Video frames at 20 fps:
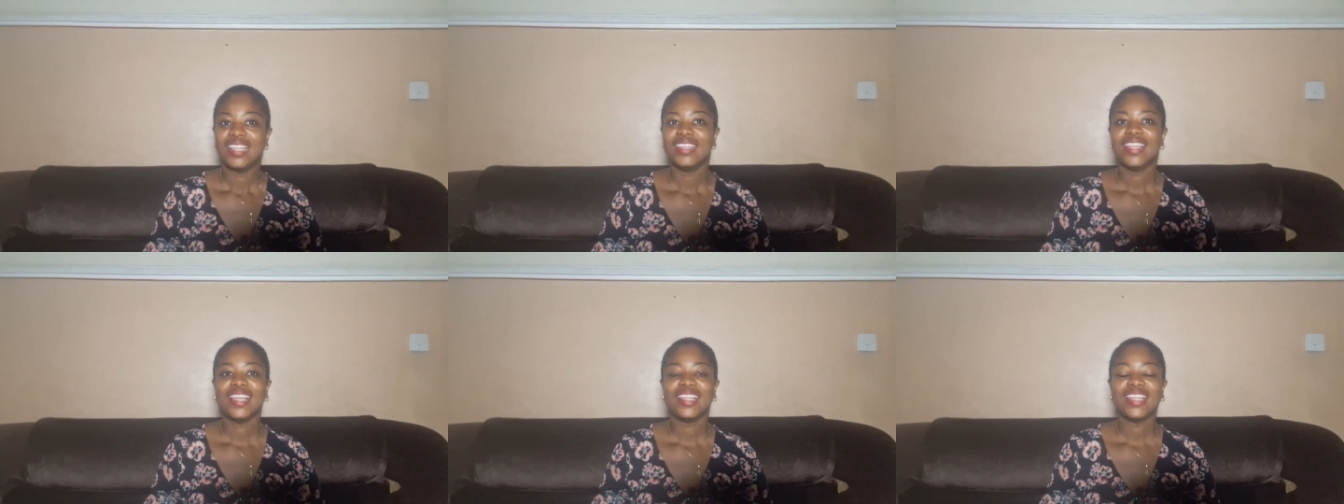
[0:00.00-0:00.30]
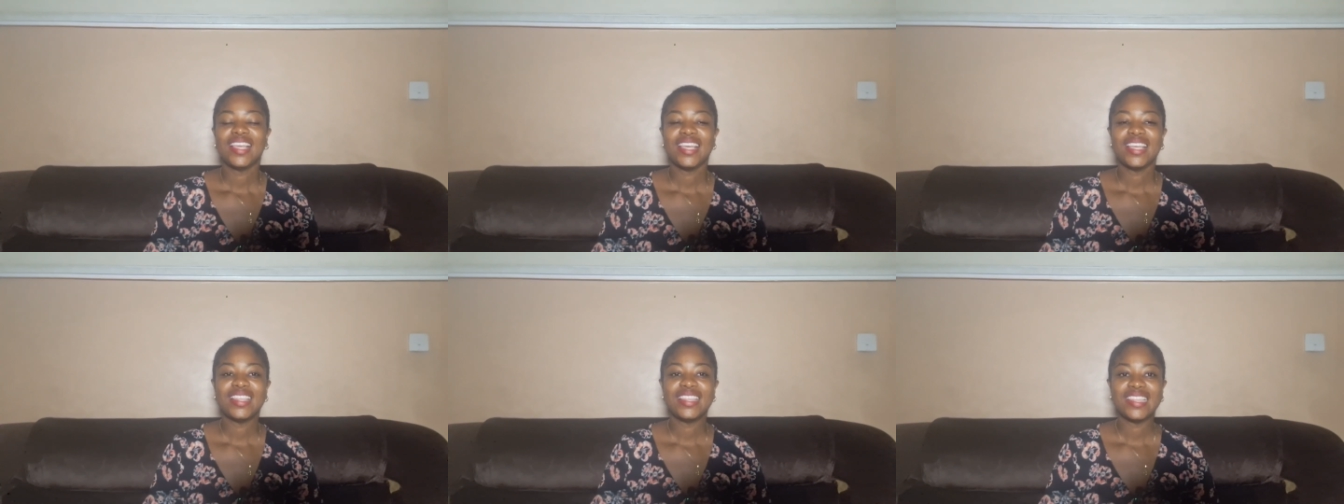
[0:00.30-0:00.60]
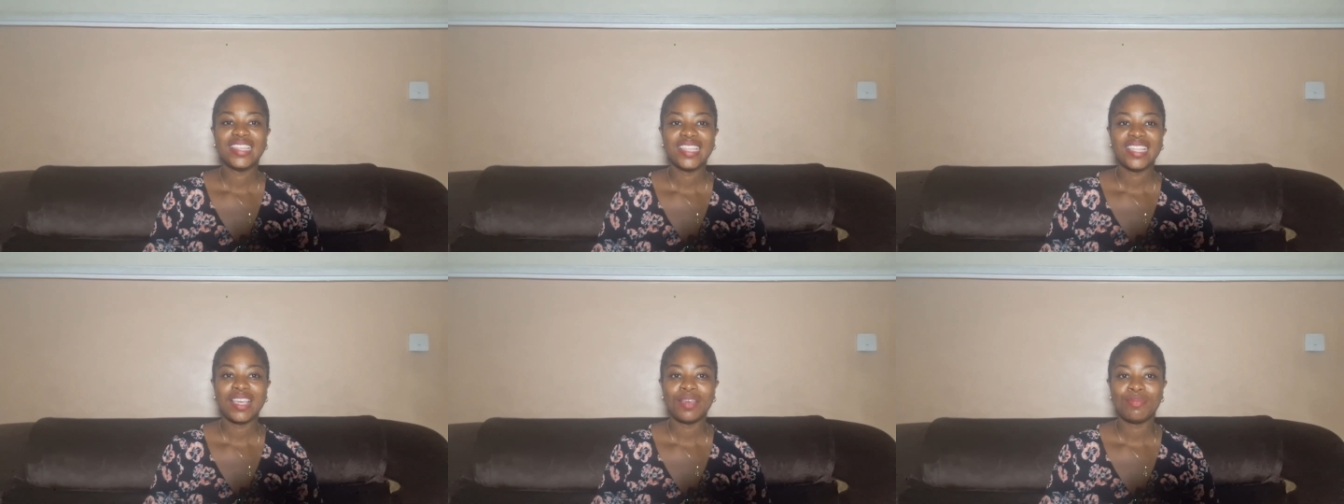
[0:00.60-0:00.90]
that
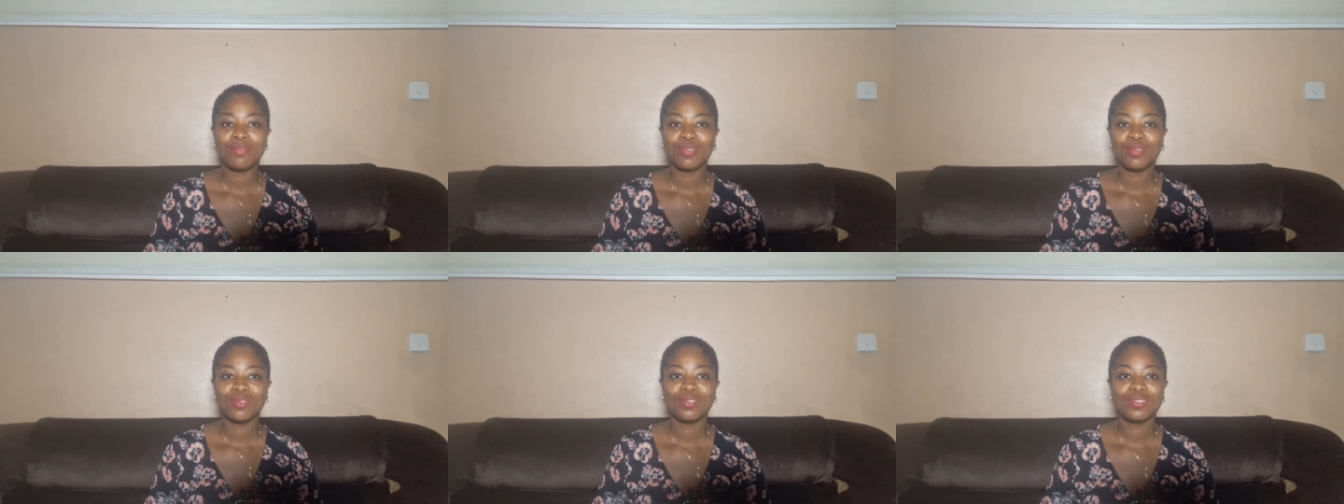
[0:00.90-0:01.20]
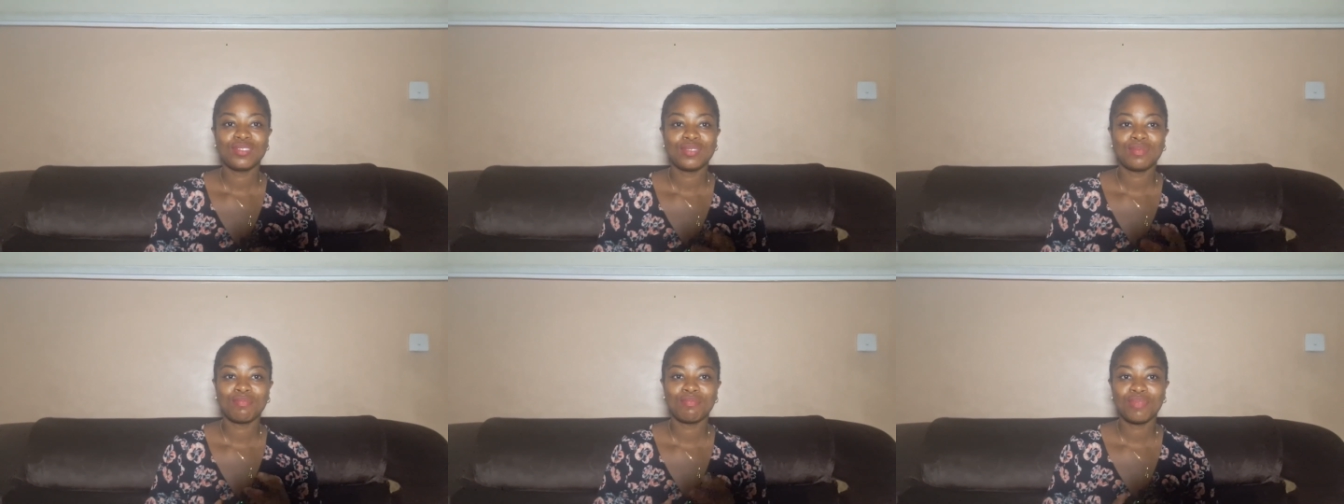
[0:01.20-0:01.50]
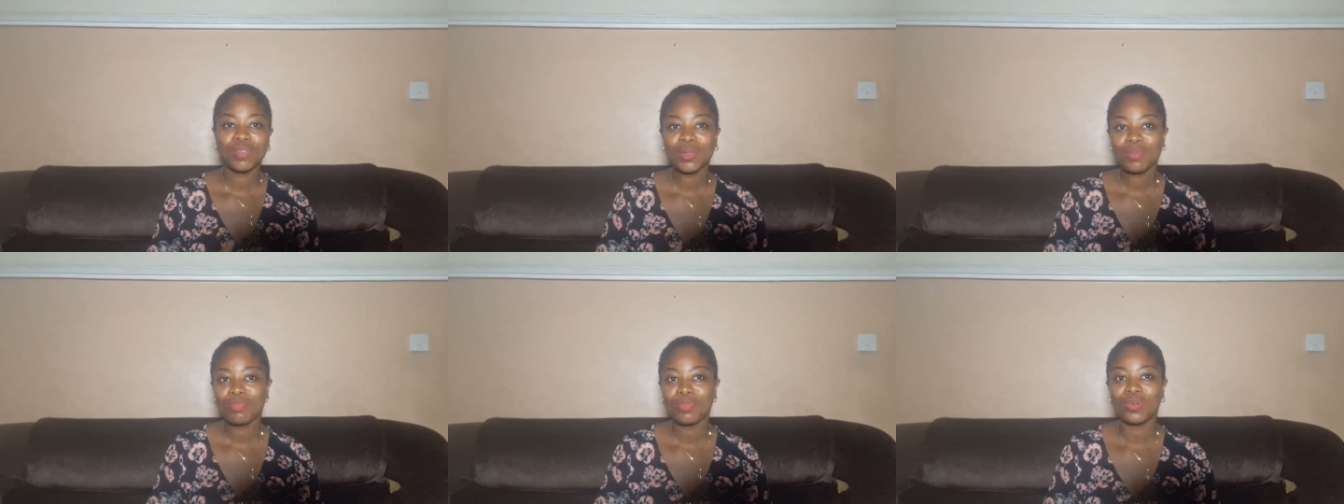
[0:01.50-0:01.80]
enables
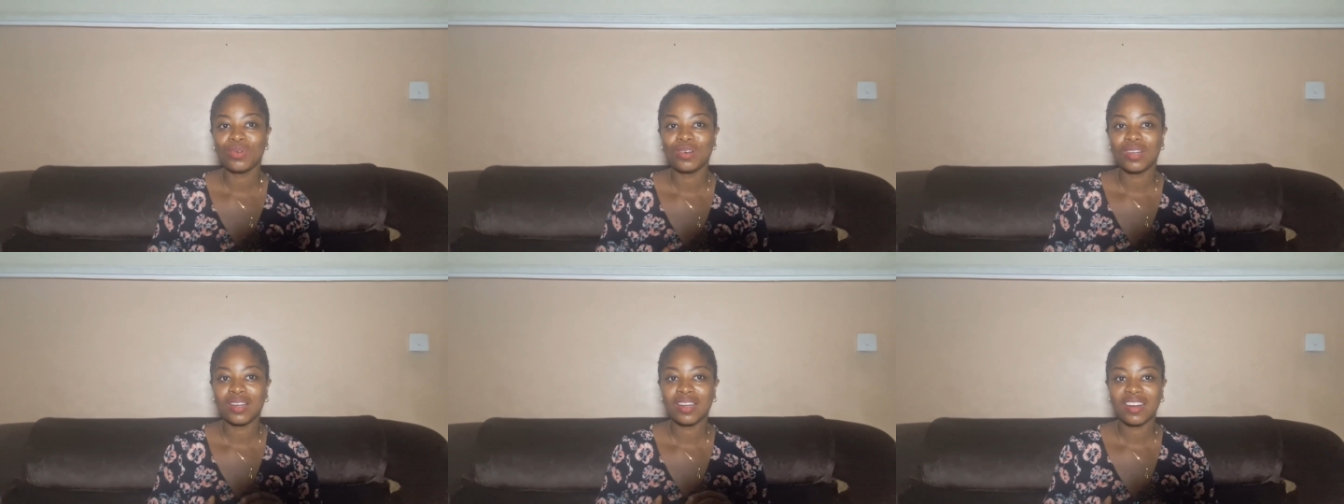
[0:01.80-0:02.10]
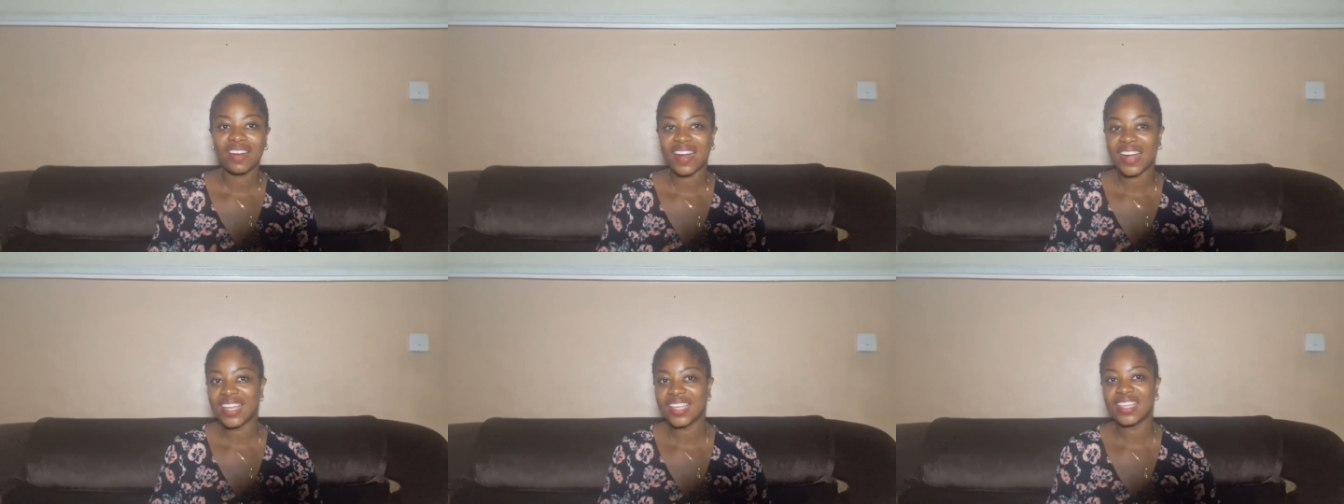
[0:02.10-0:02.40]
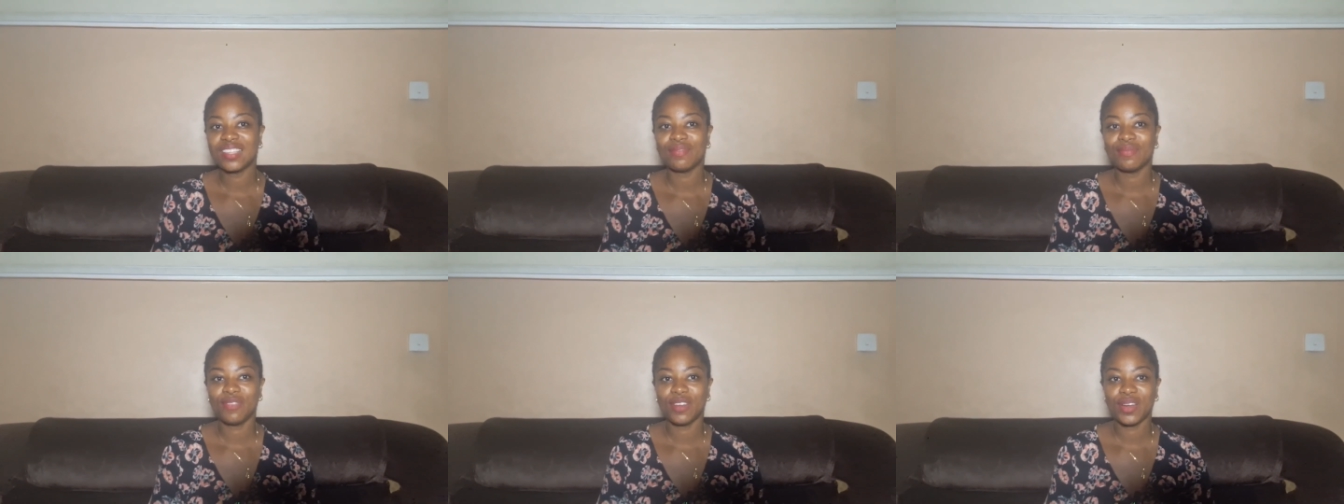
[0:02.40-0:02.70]
people
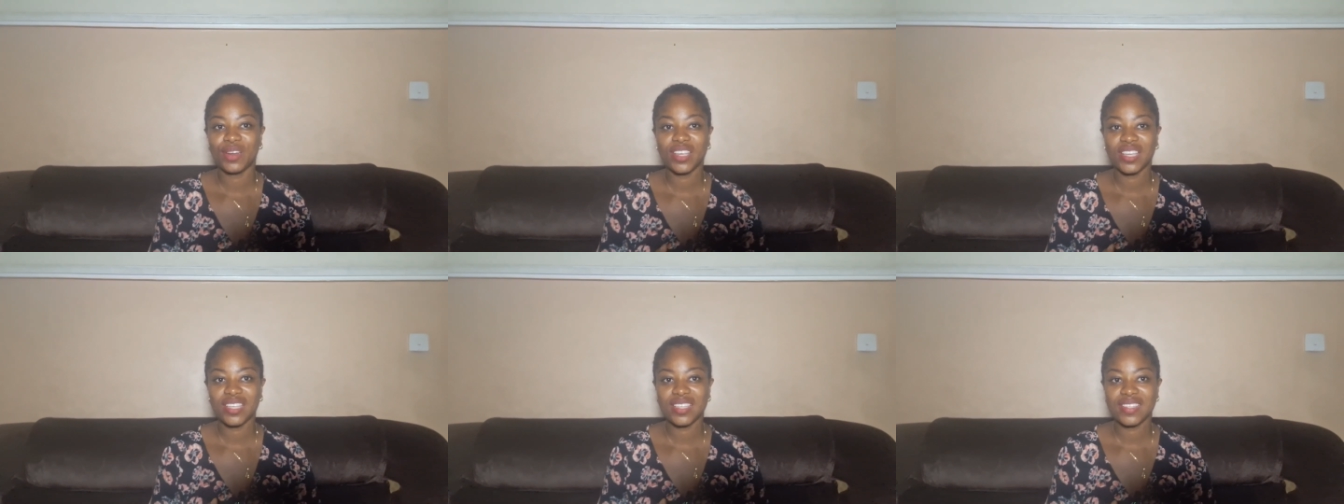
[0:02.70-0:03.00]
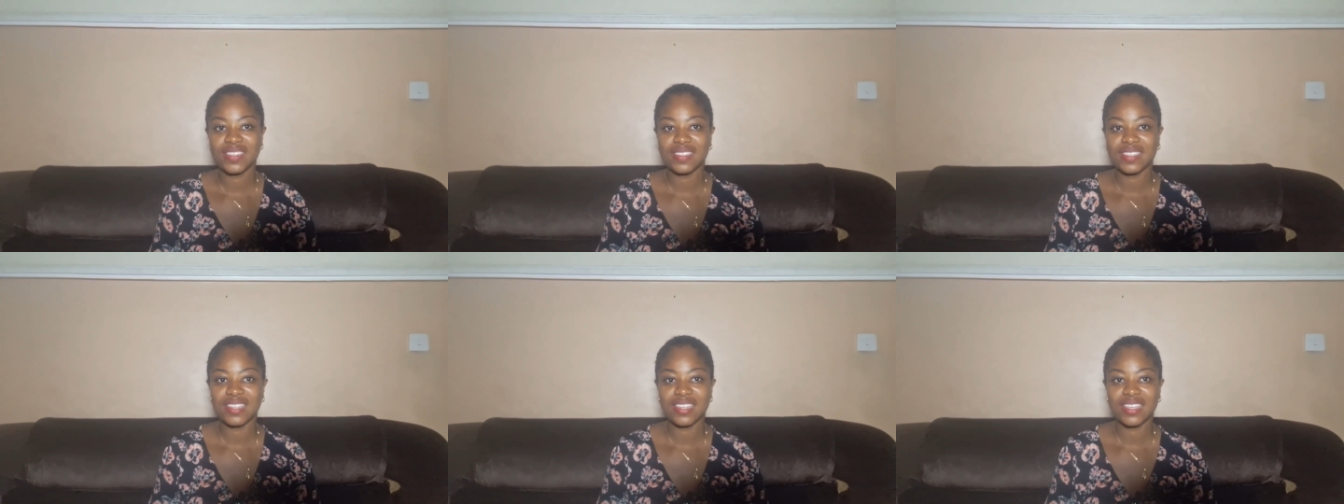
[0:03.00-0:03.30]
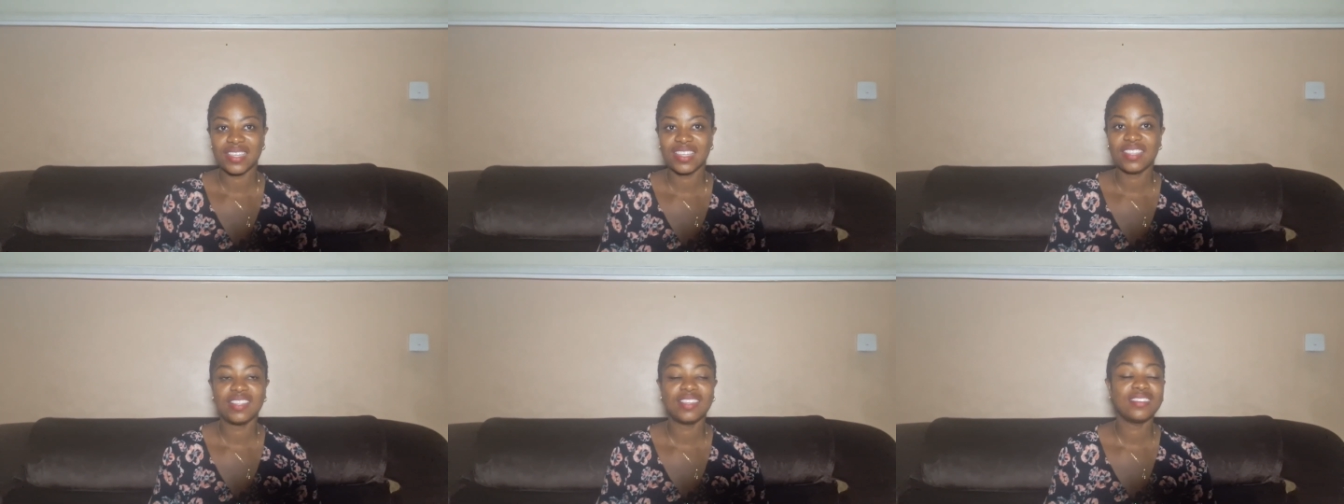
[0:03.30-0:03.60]
crack it very easily.